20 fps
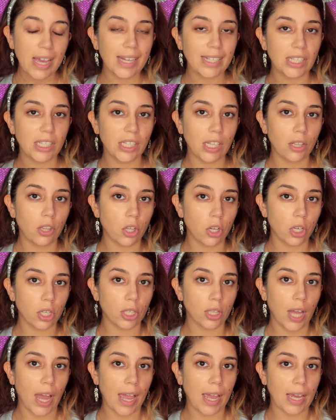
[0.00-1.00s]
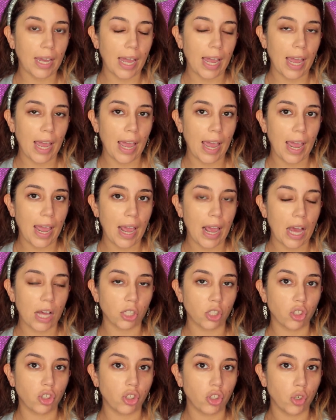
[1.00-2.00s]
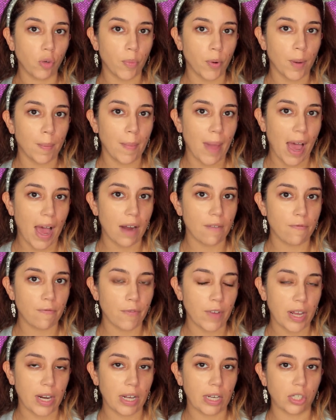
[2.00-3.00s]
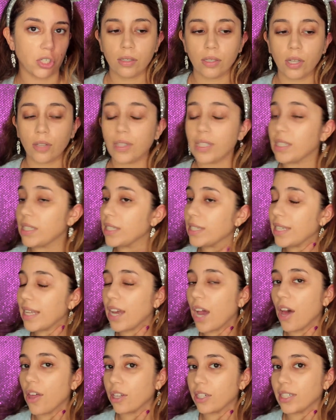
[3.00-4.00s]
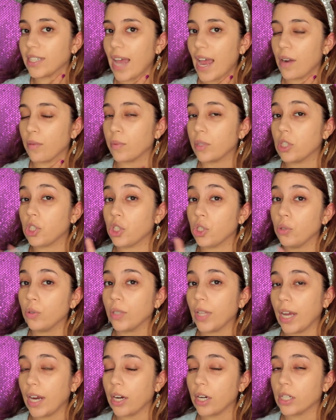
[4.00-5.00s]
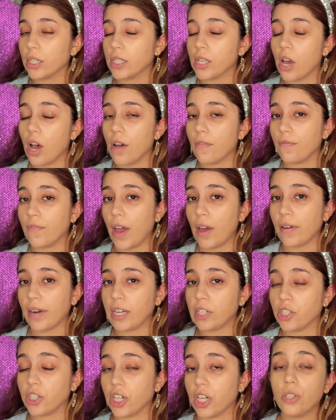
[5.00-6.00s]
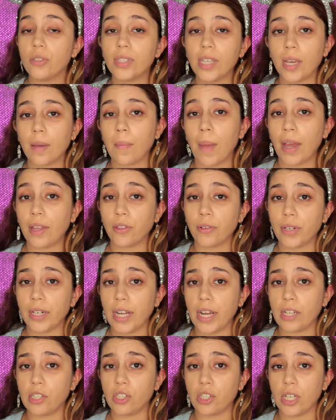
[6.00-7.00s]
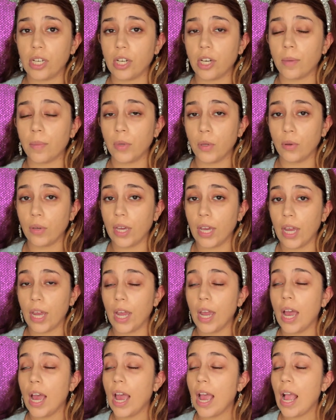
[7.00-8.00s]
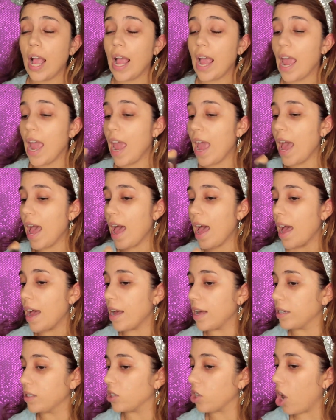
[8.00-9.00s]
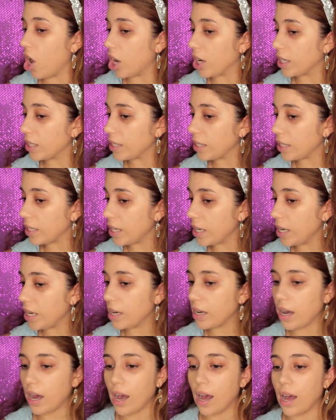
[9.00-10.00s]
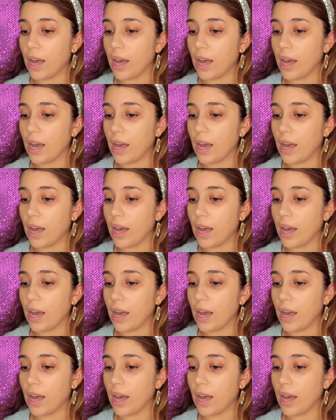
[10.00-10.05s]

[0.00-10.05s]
It doesn't look like a super matte finish. So this is the other side with 2 layers of foundation using my 3D Kabuki, and honestly,